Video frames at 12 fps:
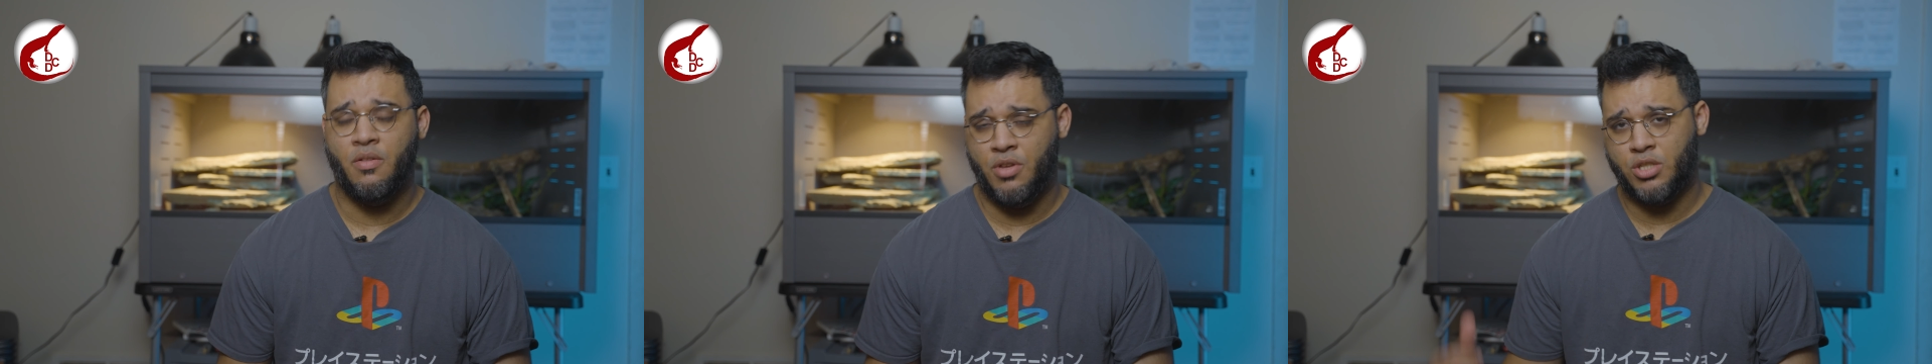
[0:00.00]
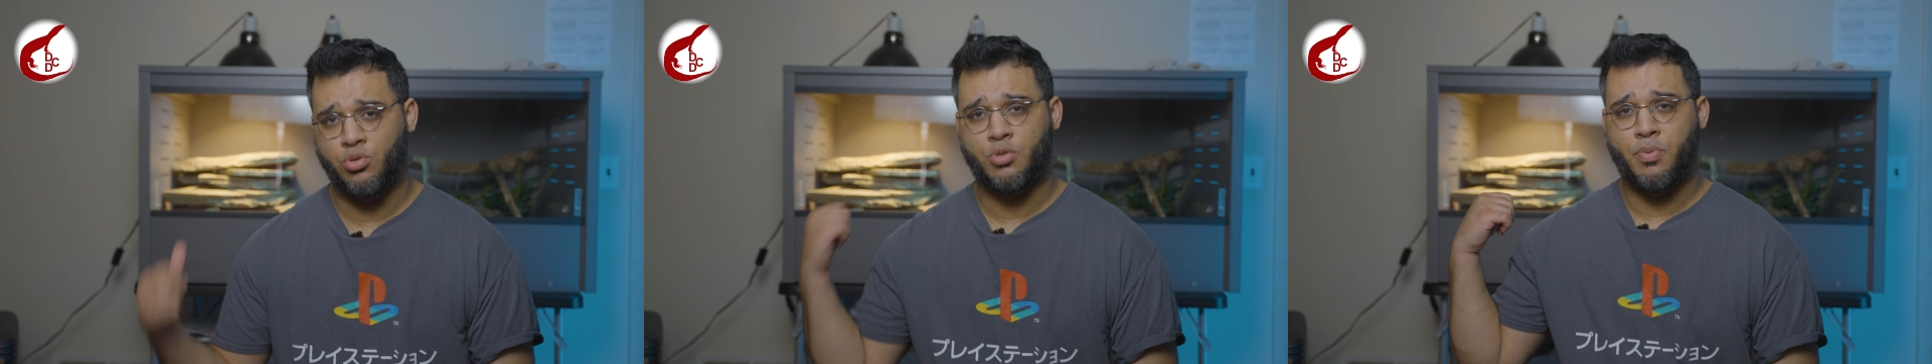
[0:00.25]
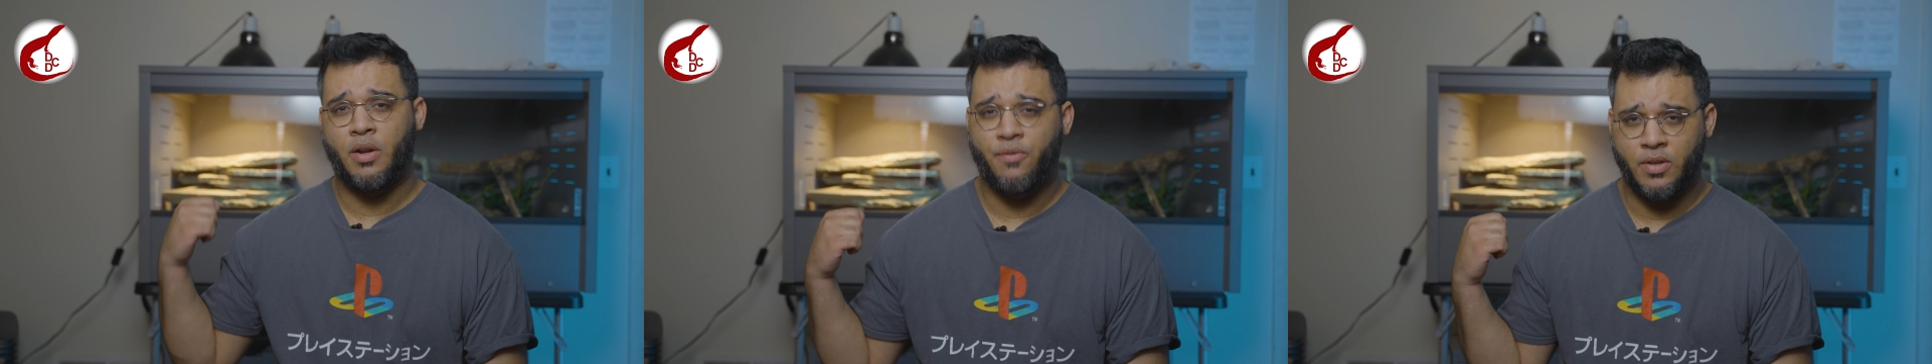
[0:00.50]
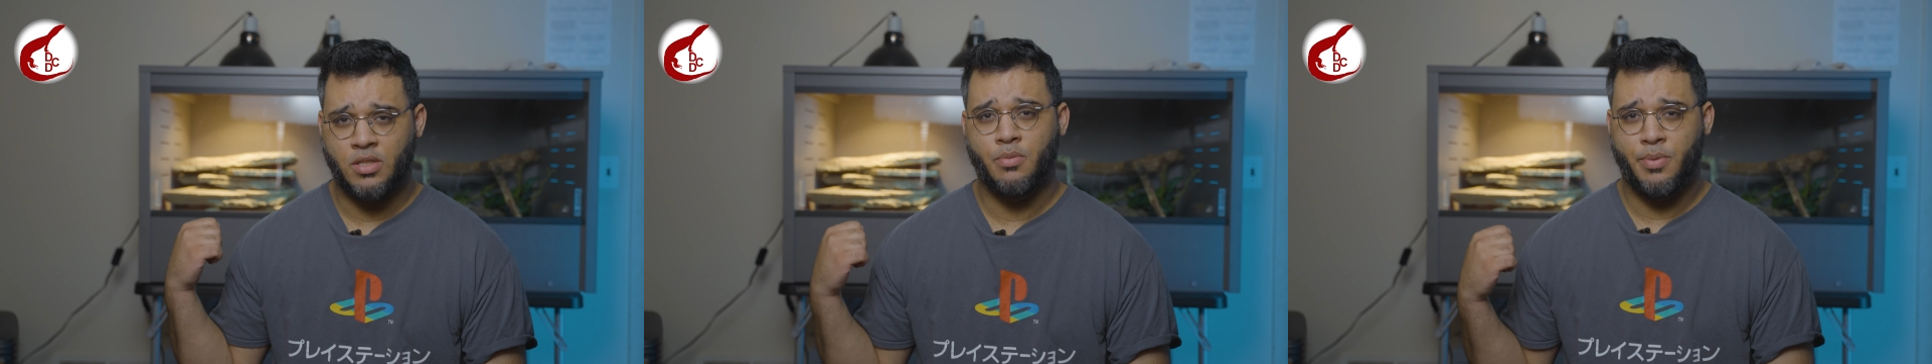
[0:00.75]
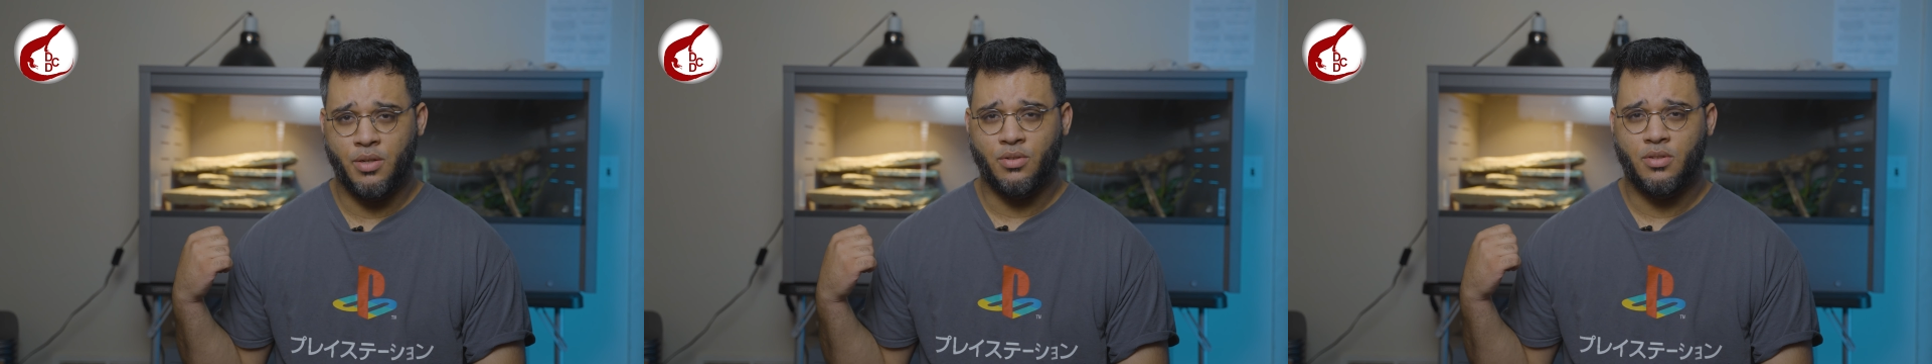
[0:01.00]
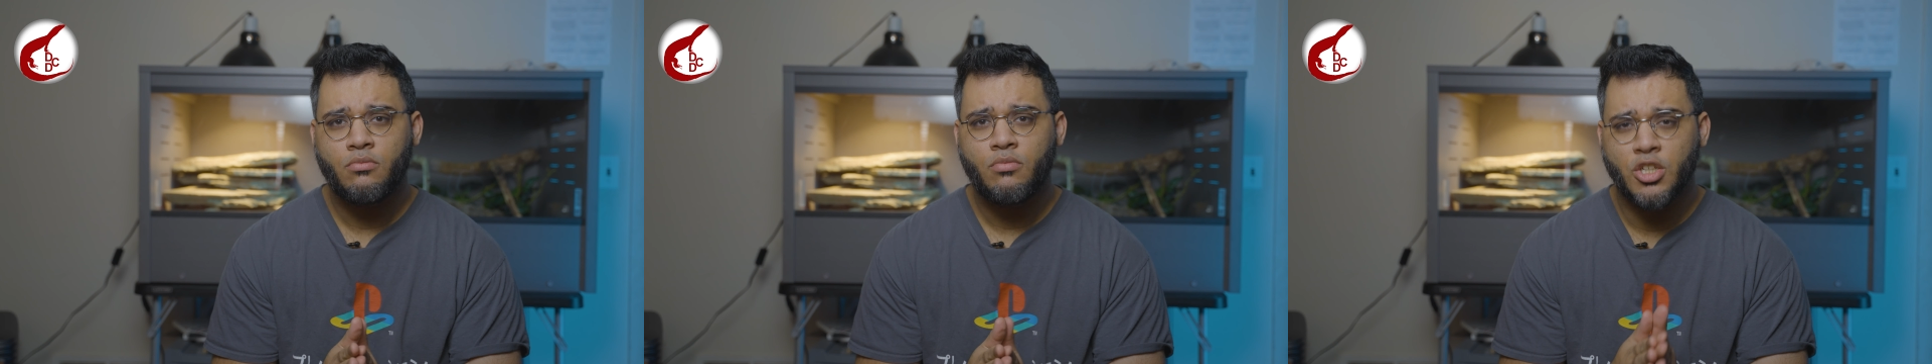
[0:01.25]
and this was pretty fun to
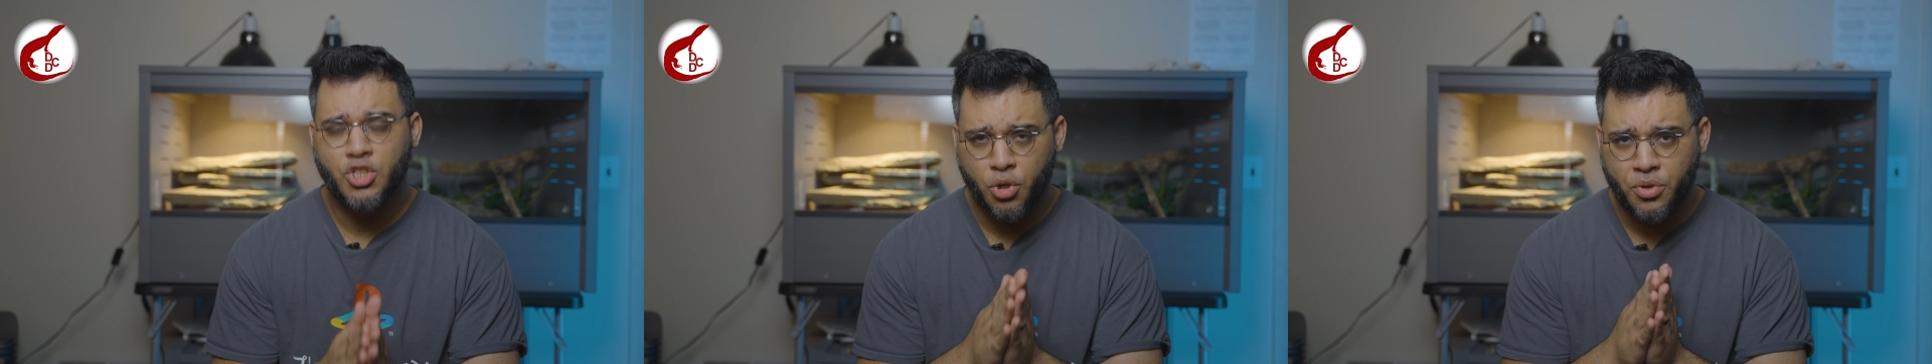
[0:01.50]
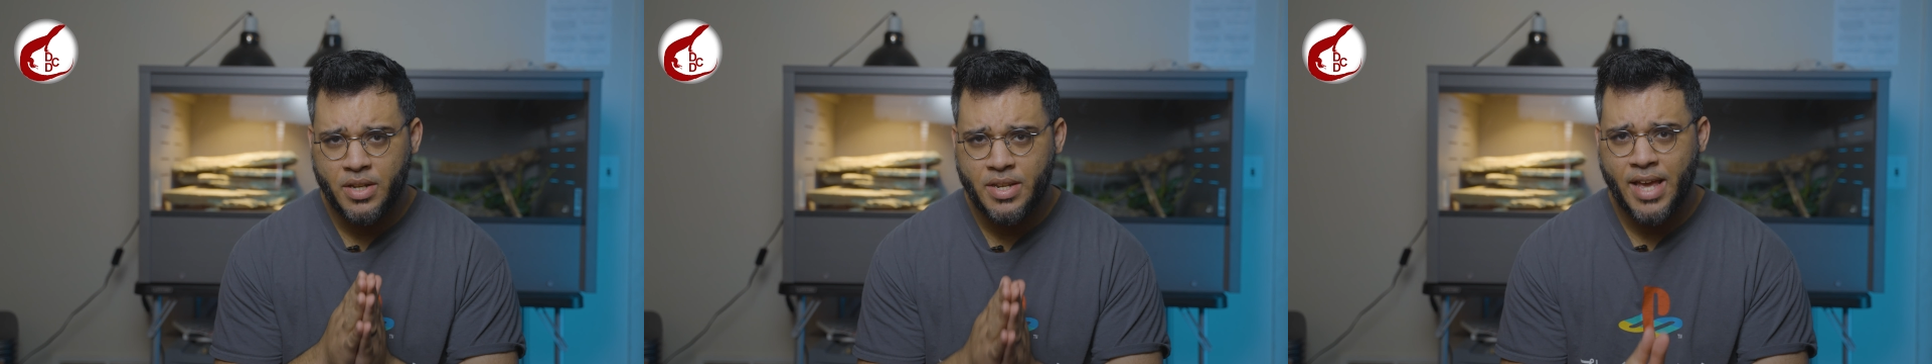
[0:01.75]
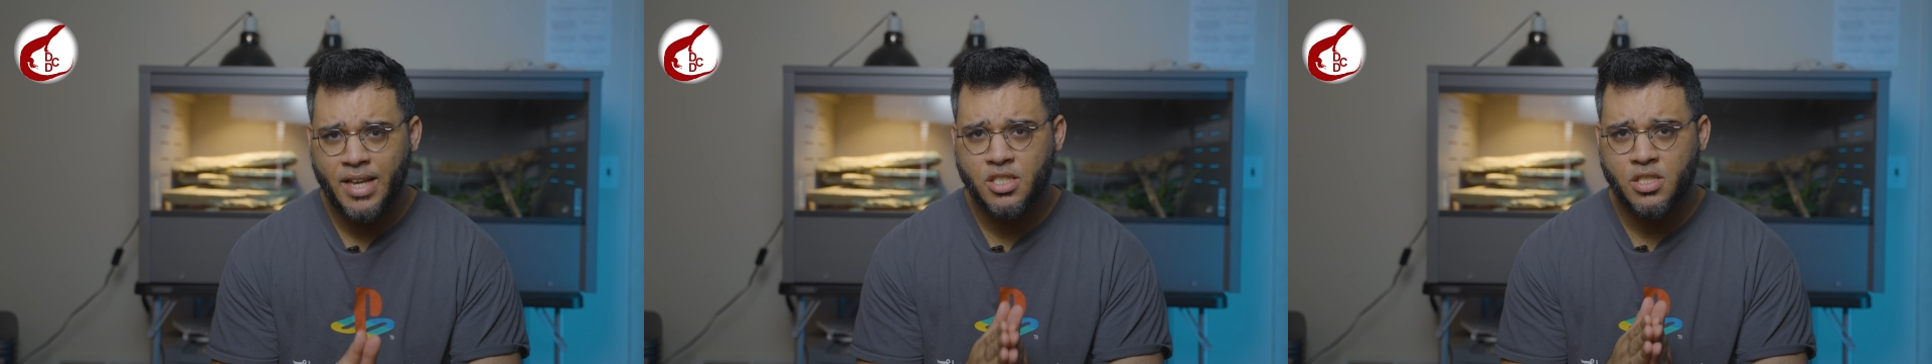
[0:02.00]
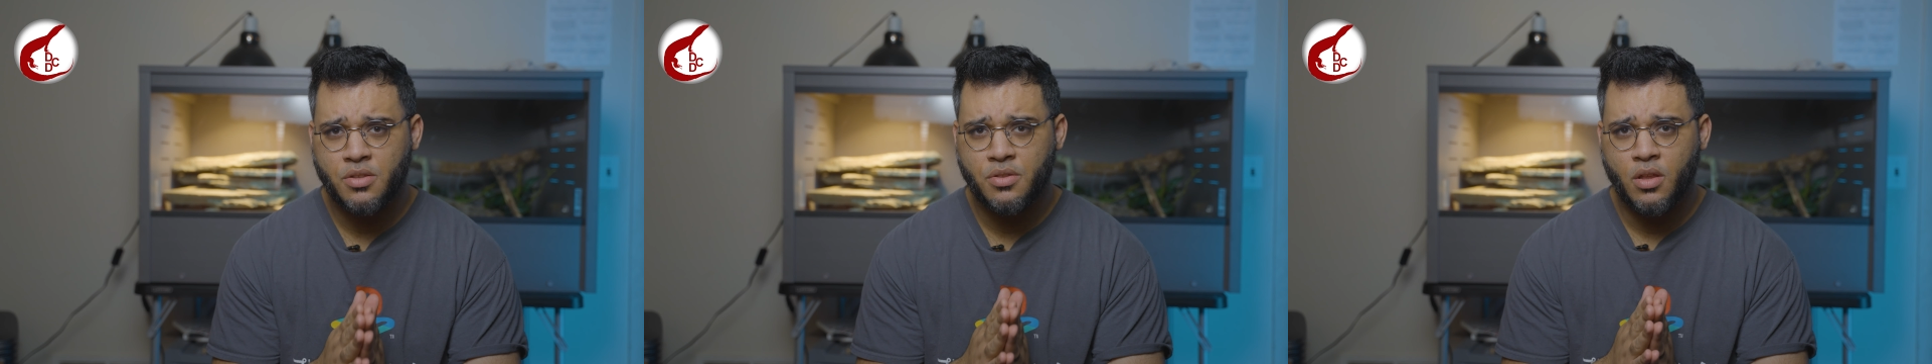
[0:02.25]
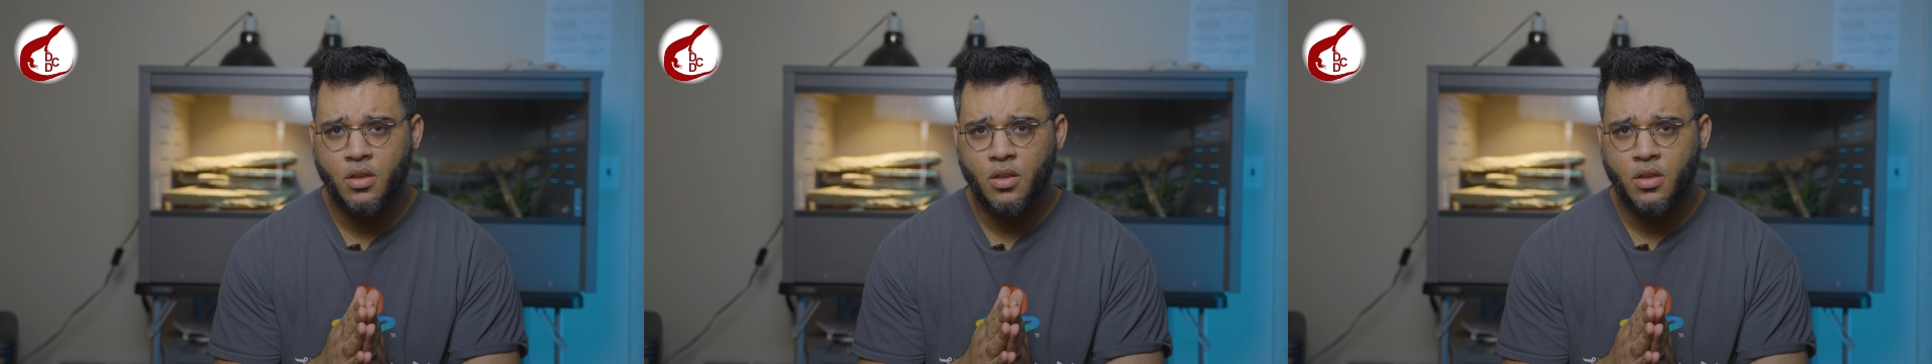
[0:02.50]
build. So the next